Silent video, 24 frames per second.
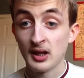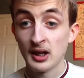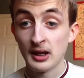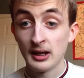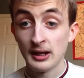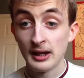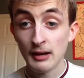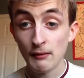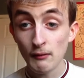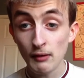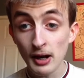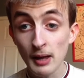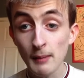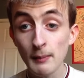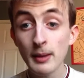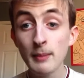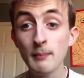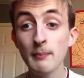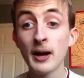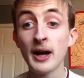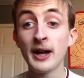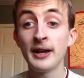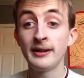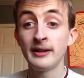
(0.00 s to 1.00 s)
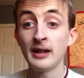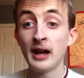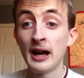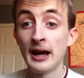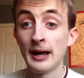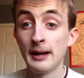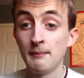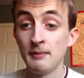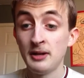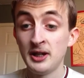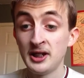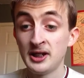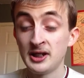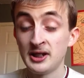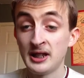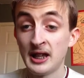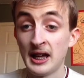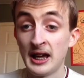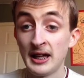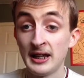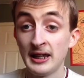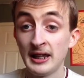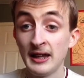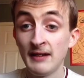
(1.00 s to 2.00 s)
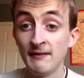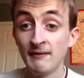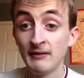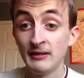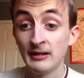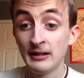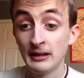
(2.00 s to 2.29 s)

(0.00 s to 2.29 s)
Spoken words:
Now what I mean by die means that if